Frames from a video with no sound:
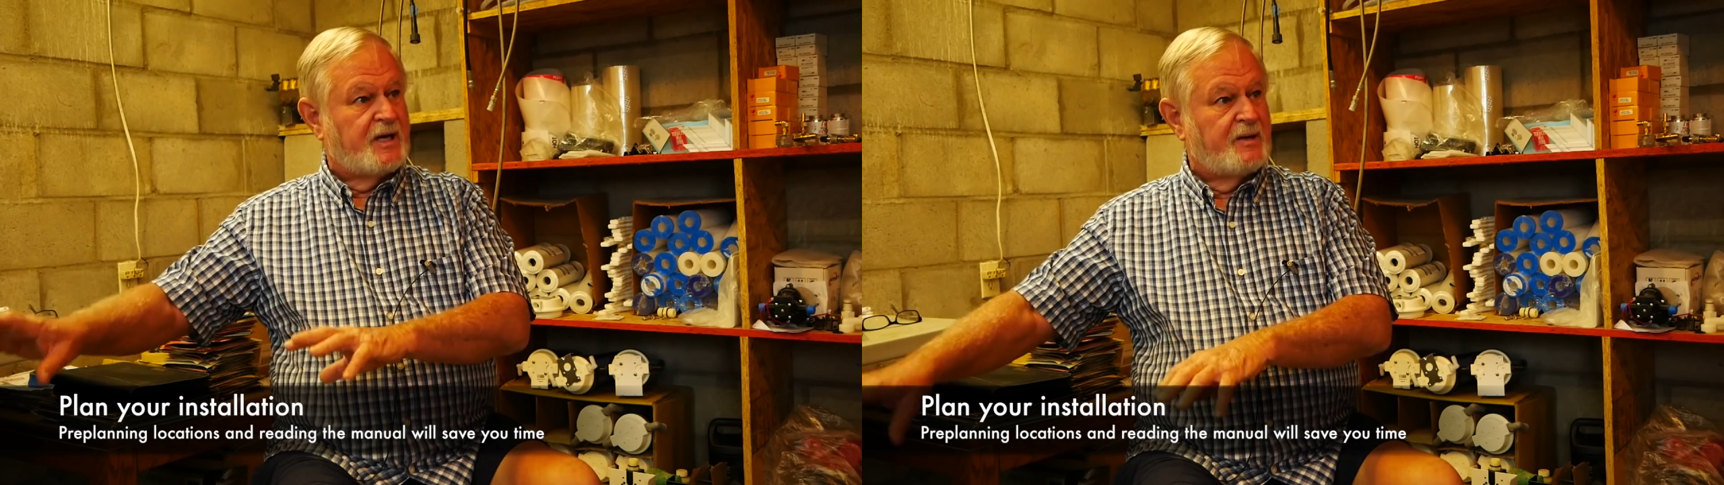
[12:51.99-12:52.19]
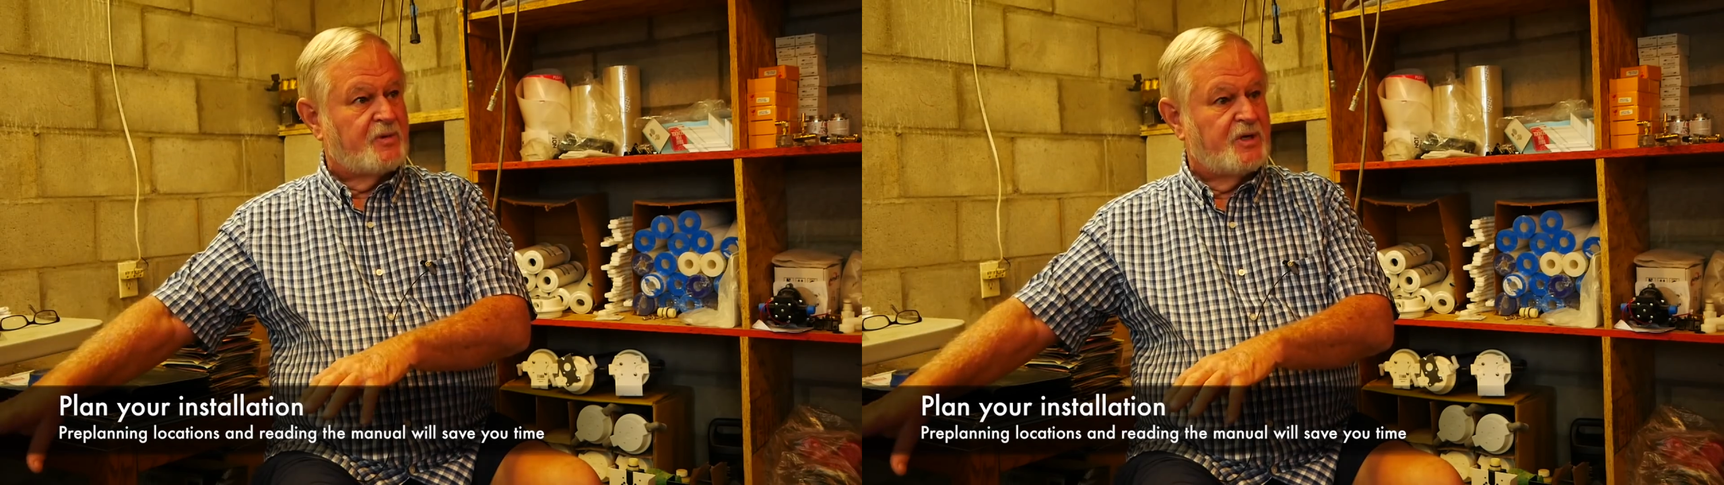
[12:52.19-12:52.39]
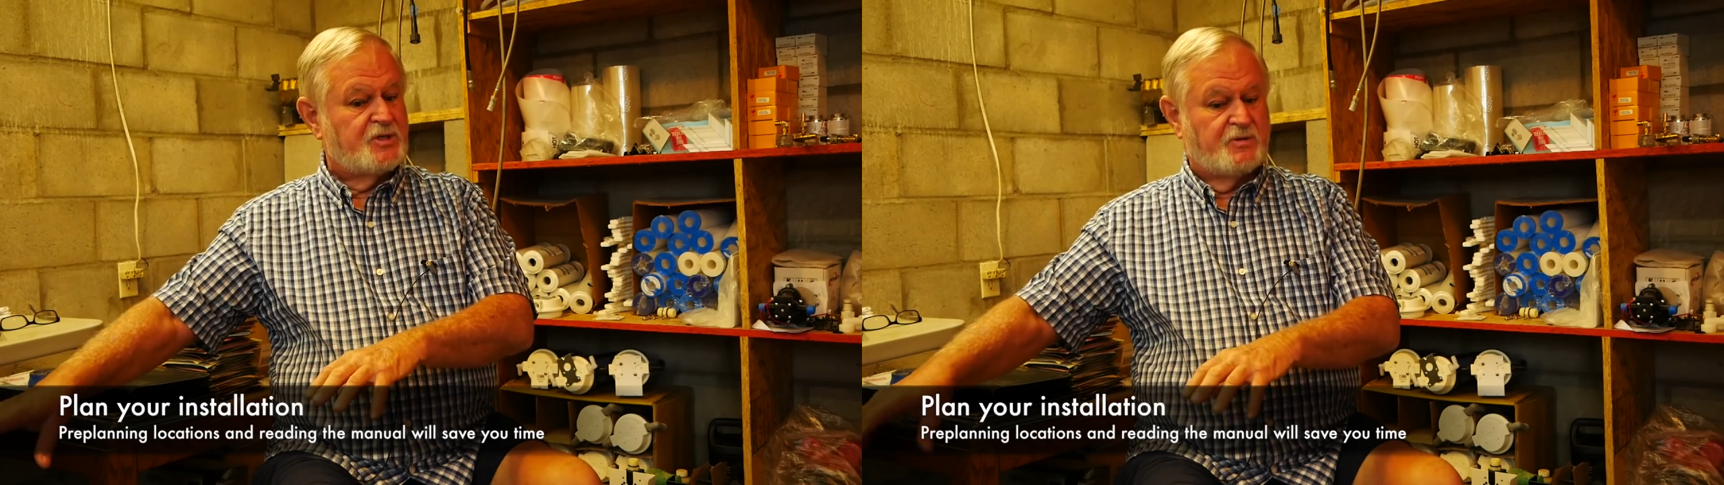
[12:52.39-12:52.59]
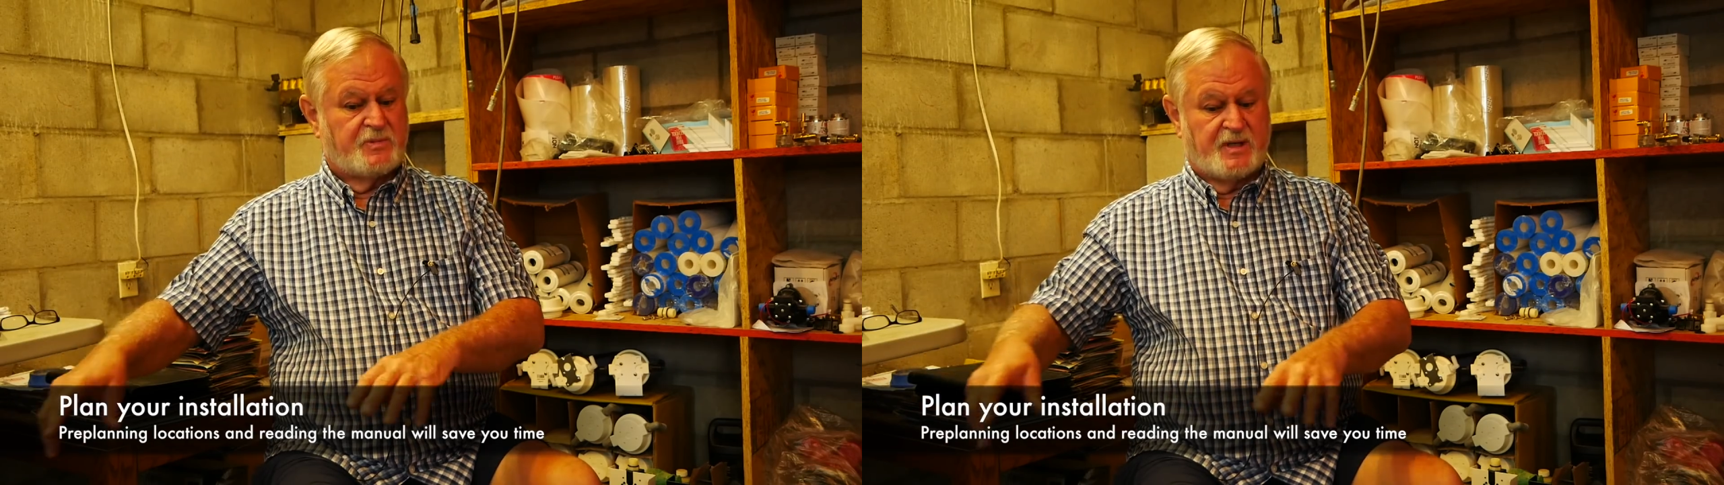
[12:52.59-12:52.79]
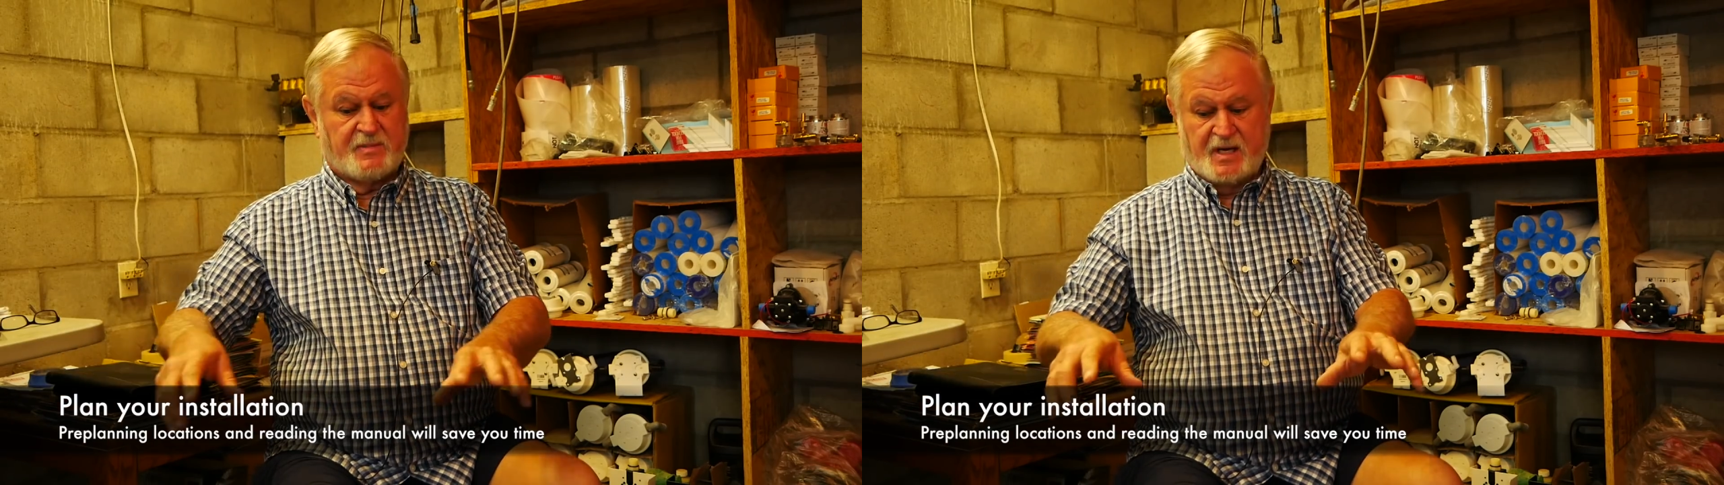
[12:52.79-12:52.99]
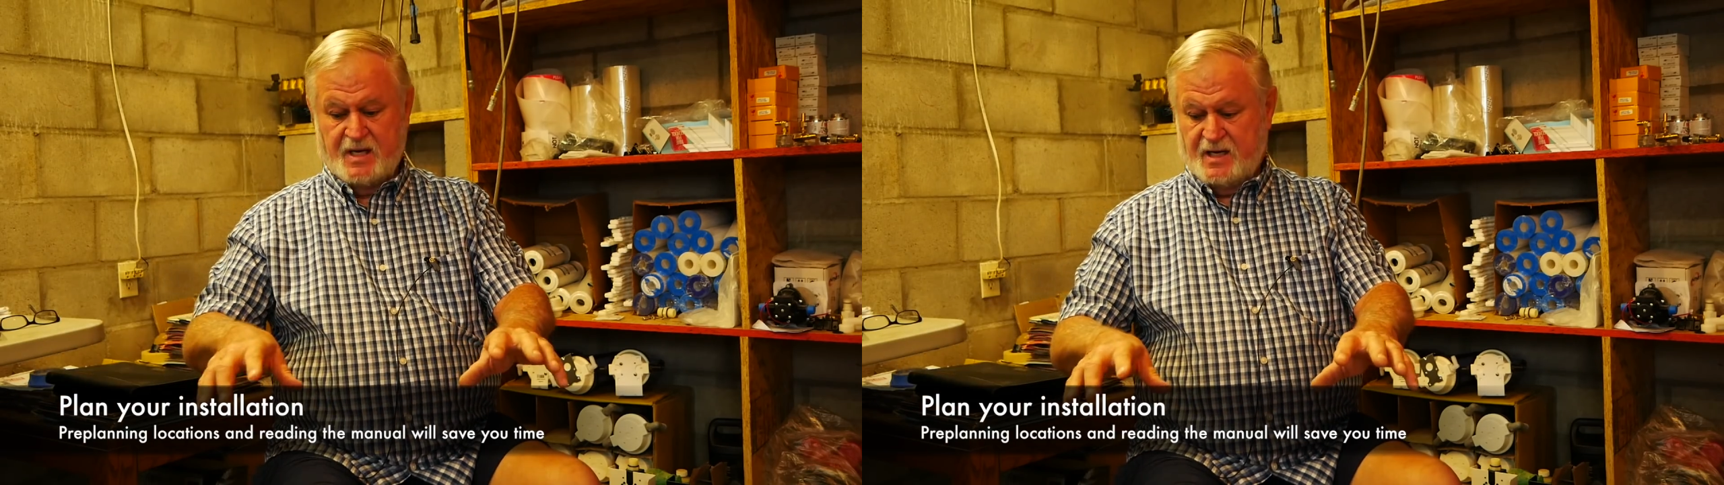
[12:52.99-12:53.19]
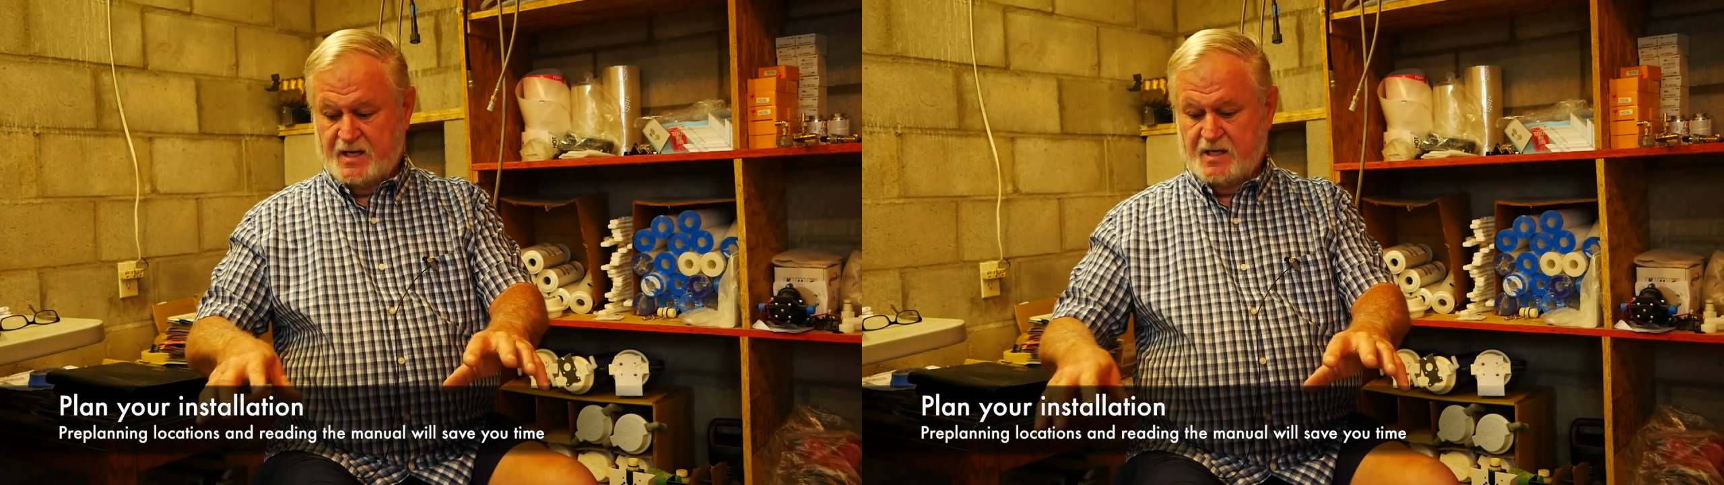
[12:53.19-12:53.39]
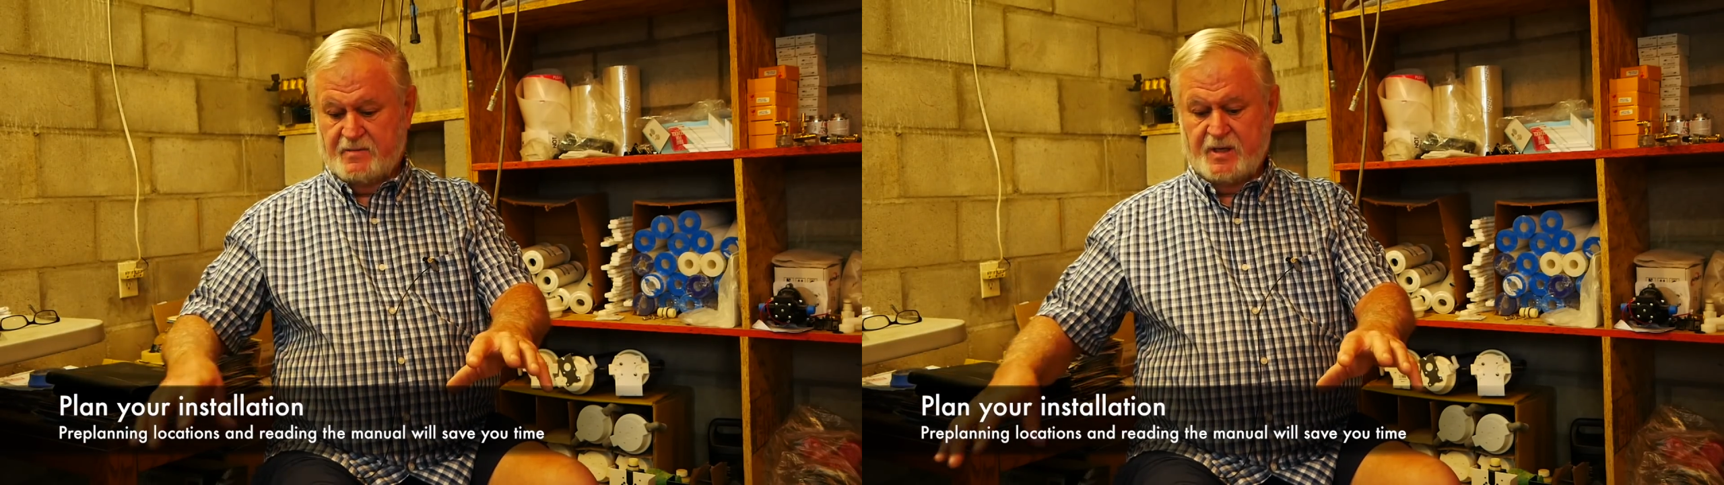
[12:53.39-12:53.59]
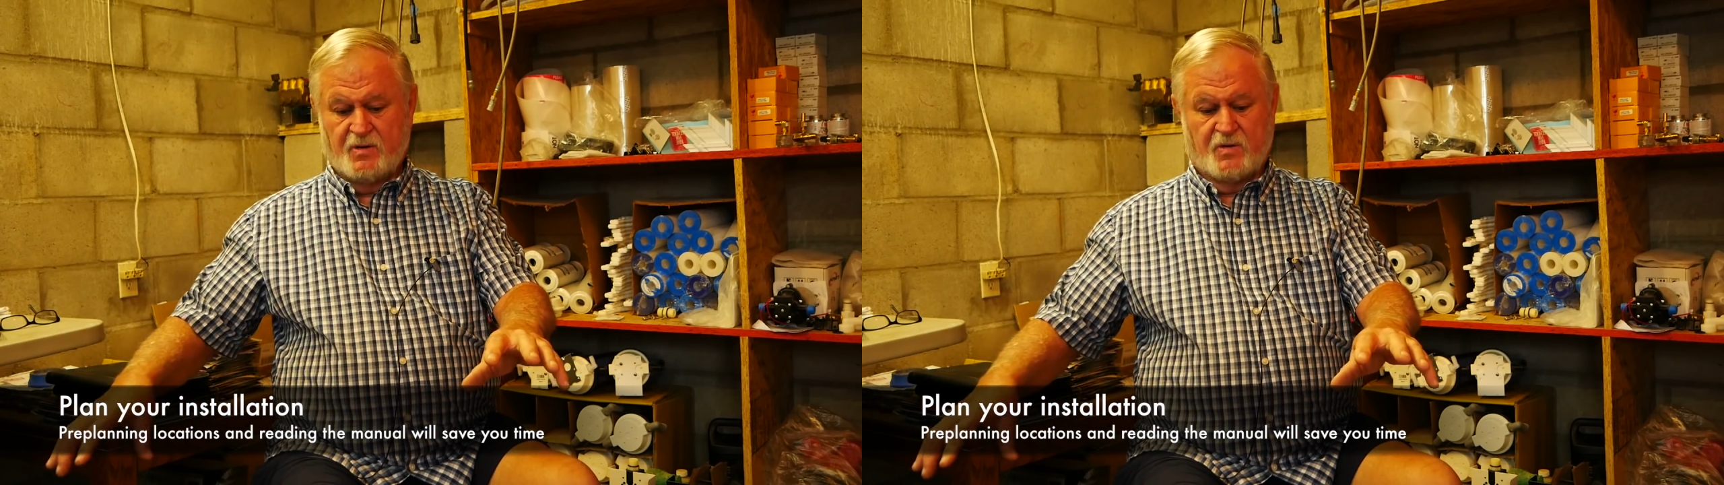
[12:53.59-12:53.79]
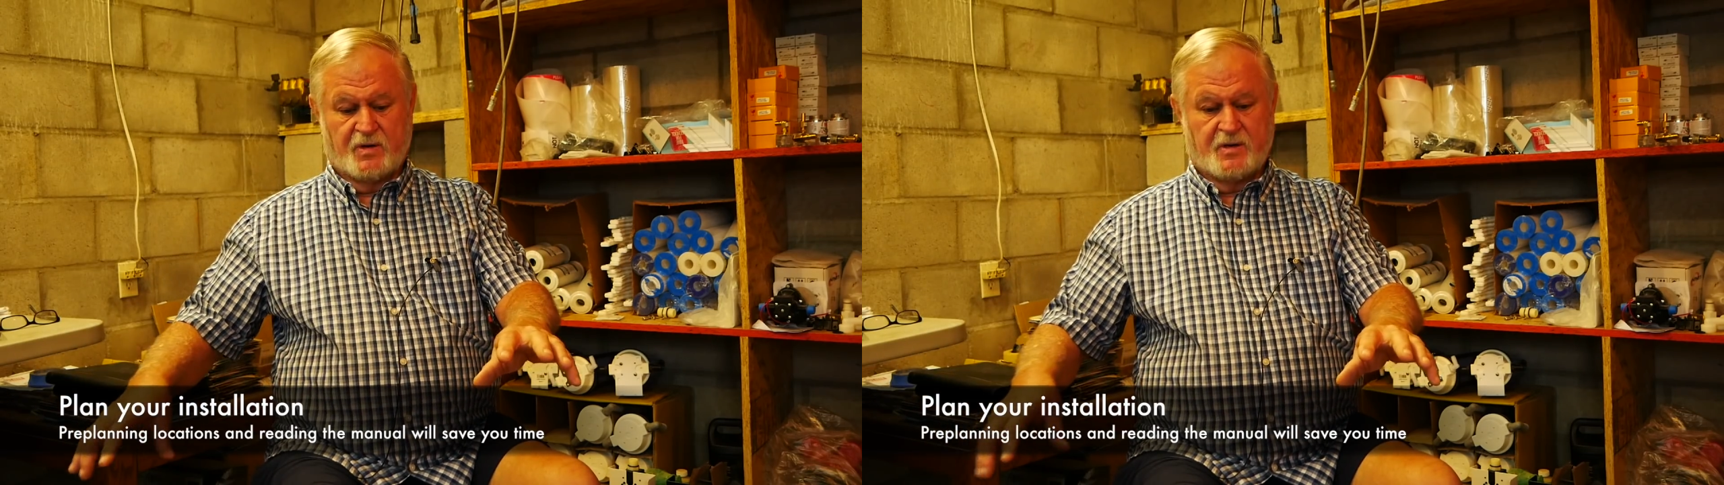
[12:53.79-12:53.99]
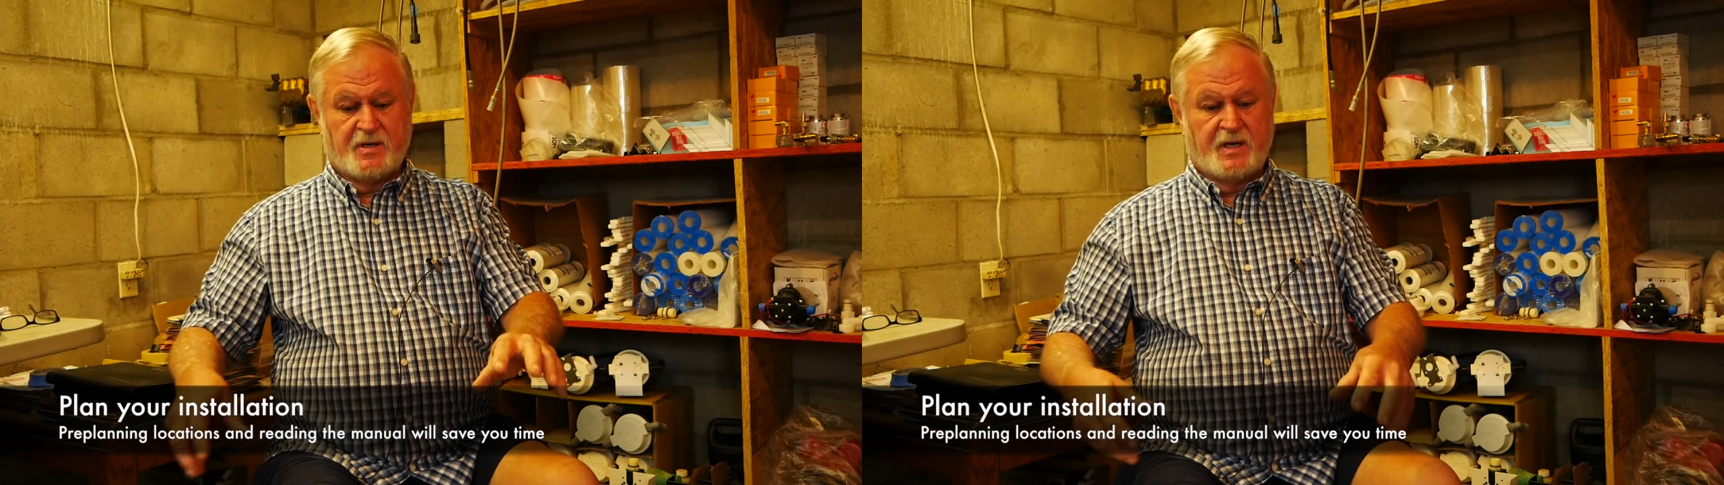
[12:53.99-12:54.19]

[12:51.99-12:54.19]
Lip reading: high pressure pump, and get them in order,